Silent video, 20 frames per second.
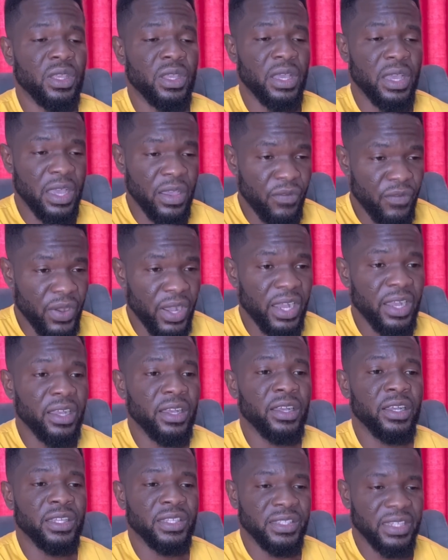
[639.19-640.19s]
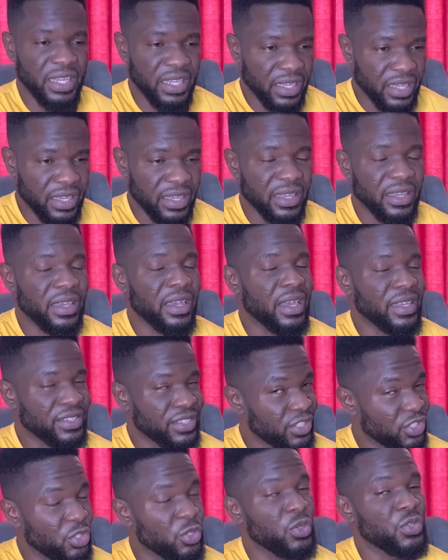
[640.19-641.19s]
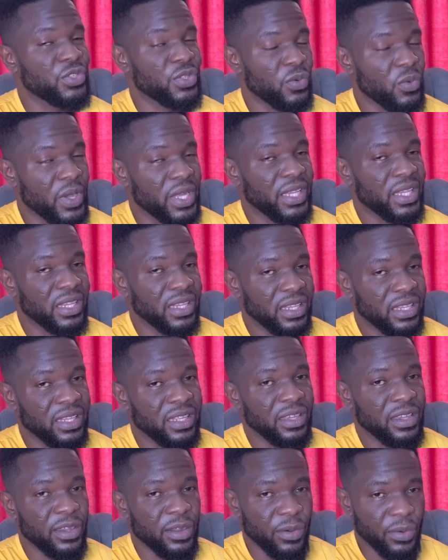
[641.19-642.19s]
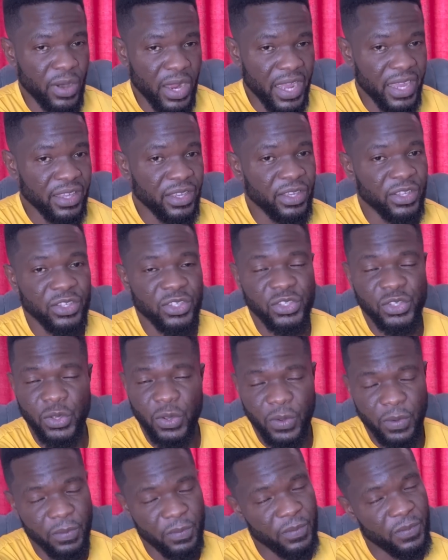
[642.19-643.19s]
ever take as a chosen one. All right? So,